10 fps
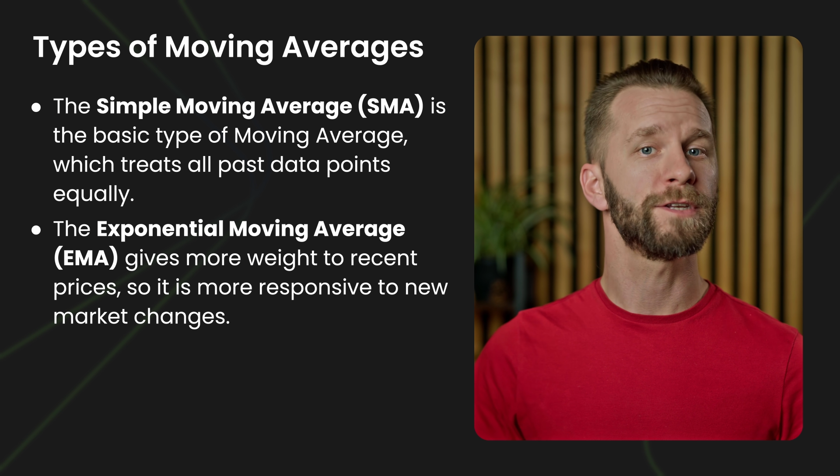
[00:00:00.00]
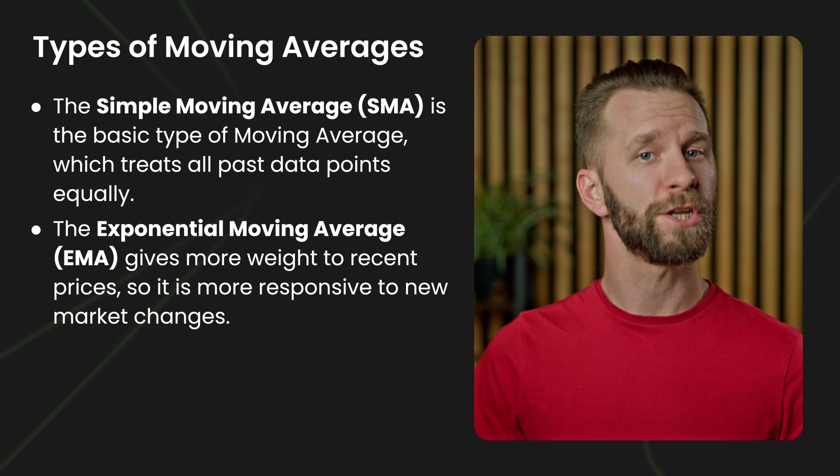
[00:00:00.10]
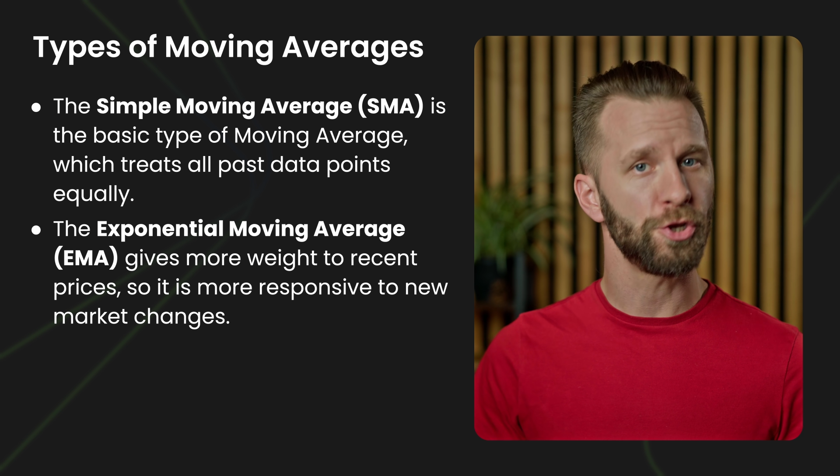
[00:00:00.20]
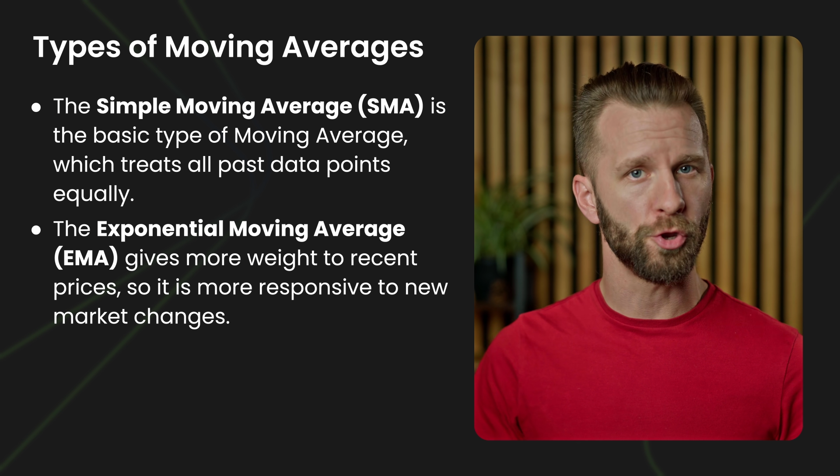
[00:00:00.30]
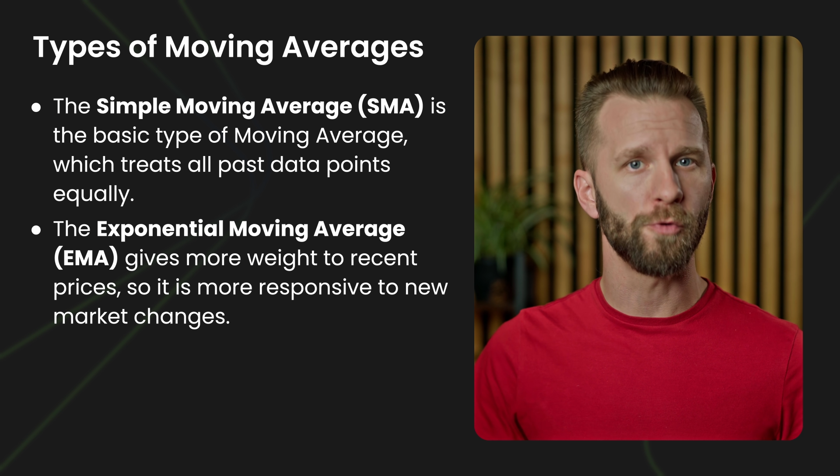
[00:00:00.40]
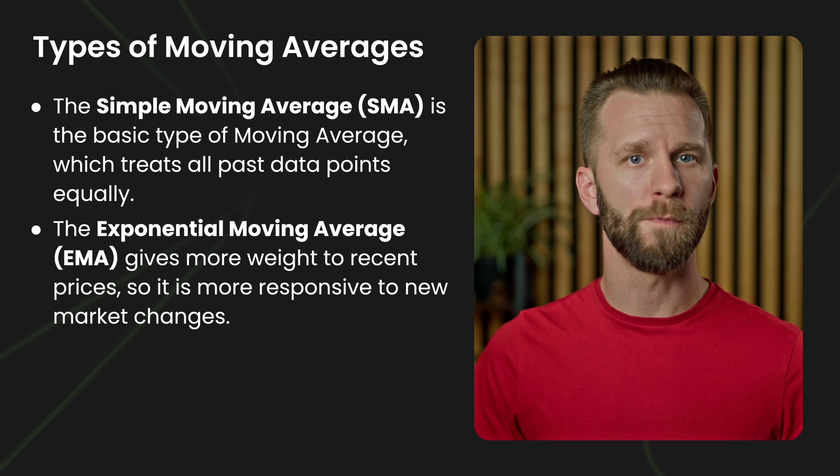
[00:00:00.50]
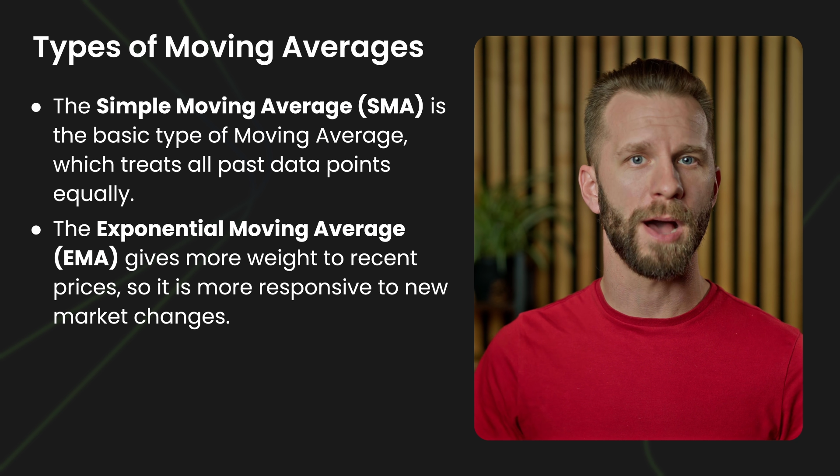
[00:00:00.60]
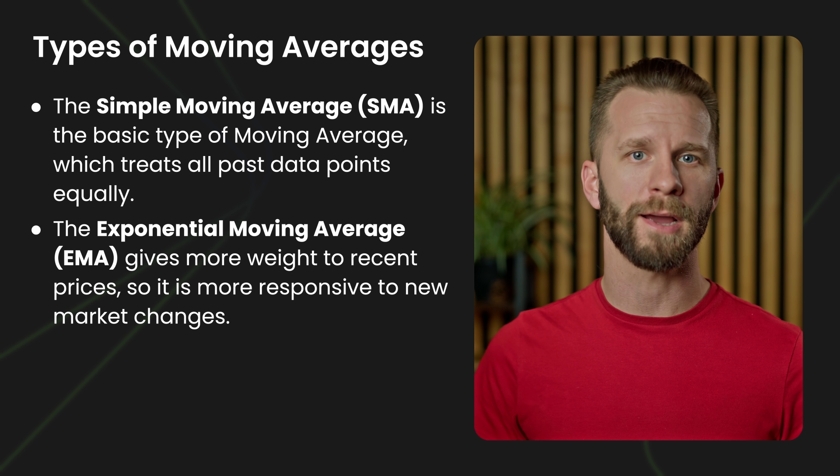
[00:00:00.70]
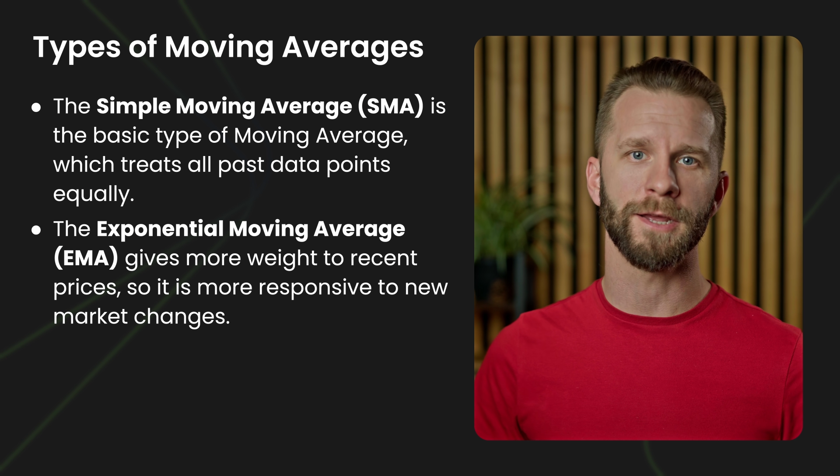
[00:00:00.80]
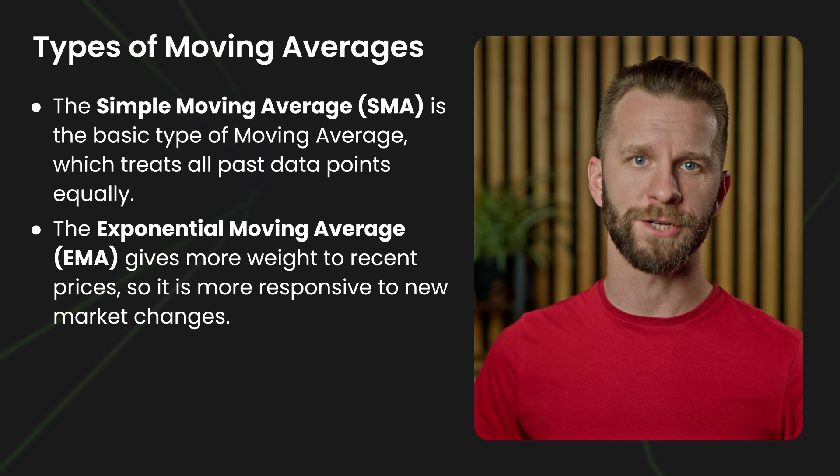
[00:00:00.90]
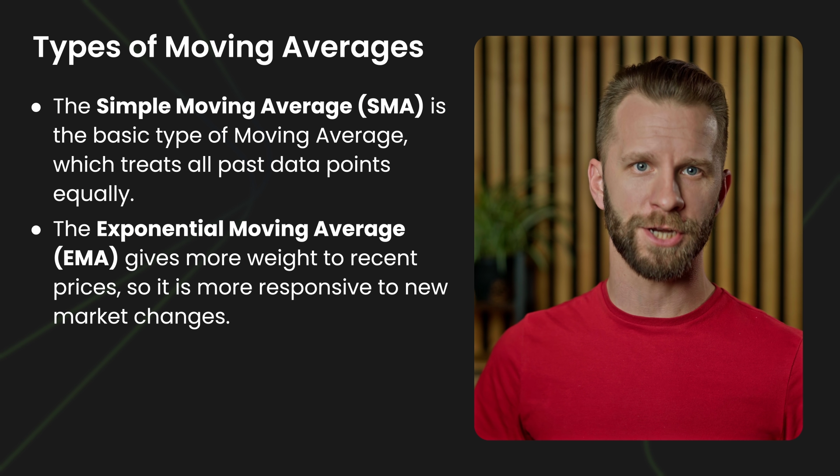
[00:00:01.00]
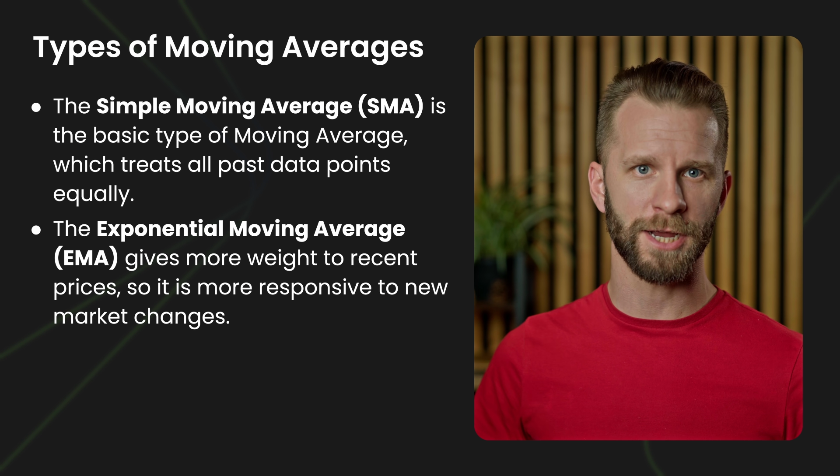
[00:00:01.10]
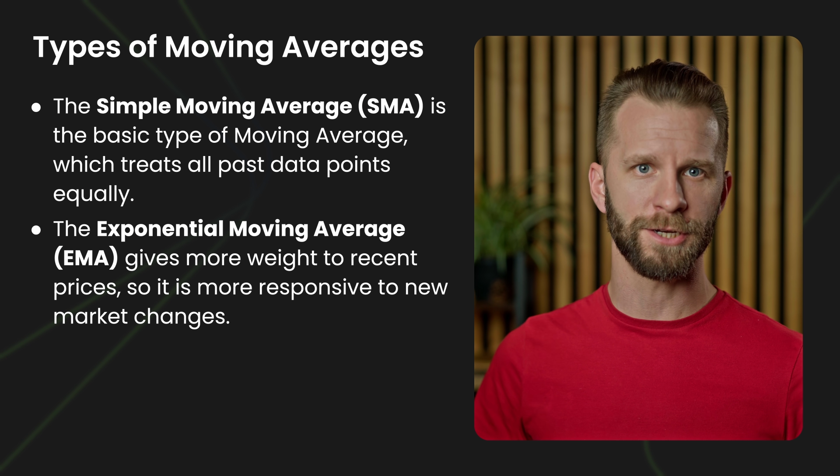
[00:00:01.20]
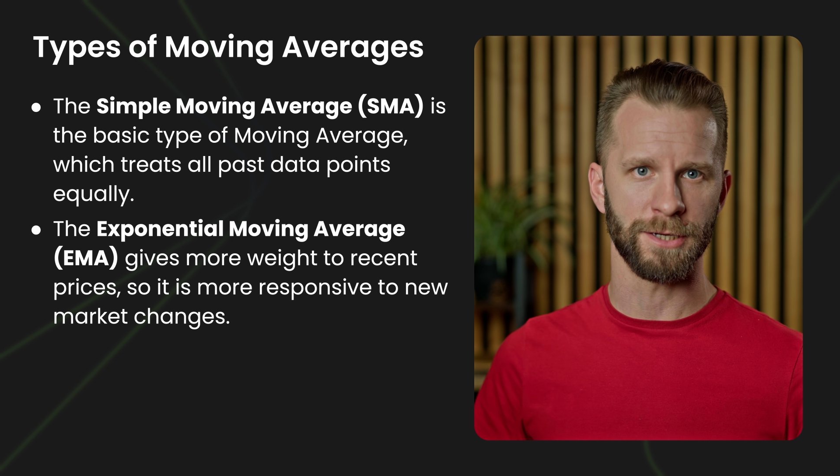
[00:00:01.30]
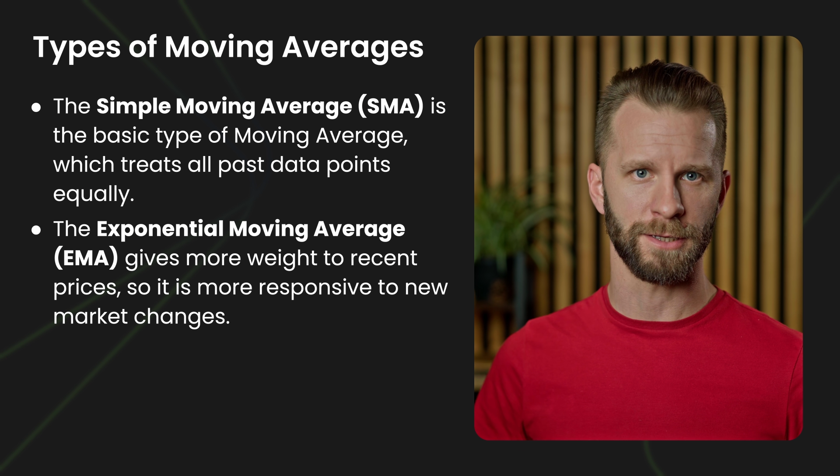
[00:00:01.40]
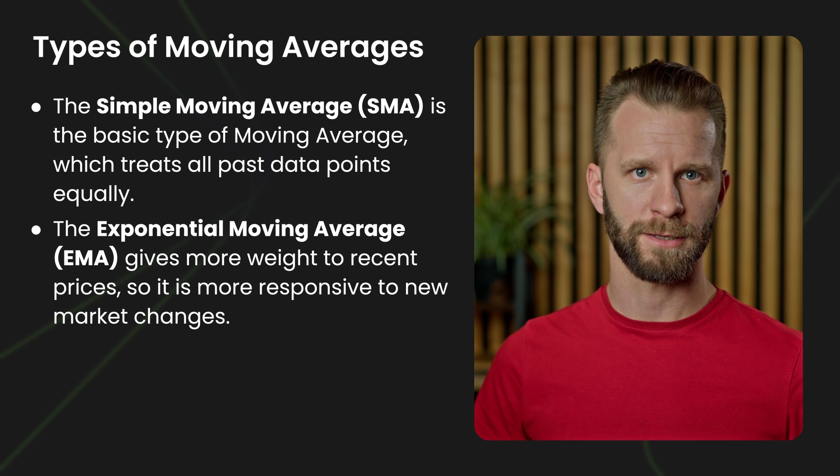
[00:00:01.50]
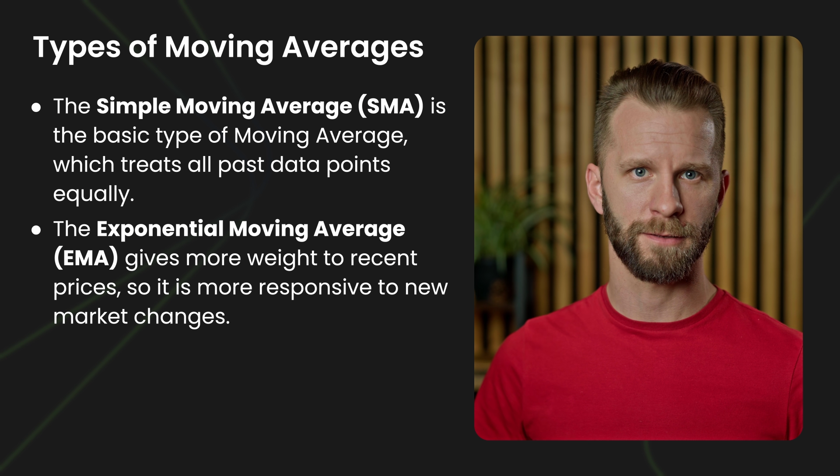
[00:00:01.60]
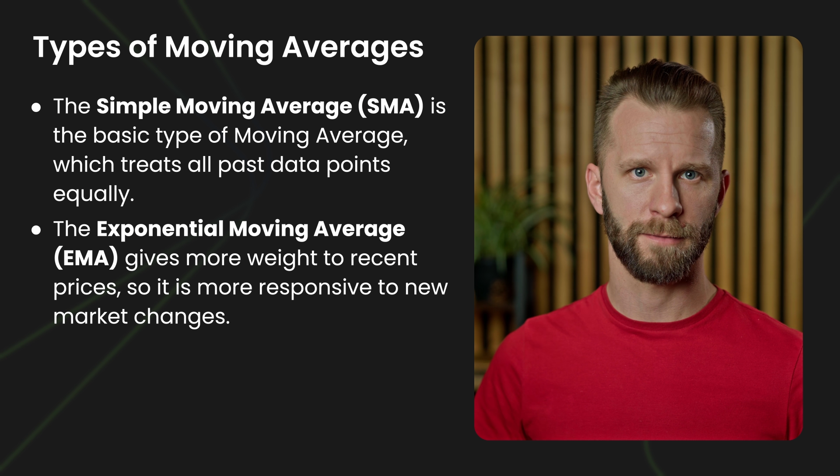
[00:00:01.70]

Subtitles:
to new market changes.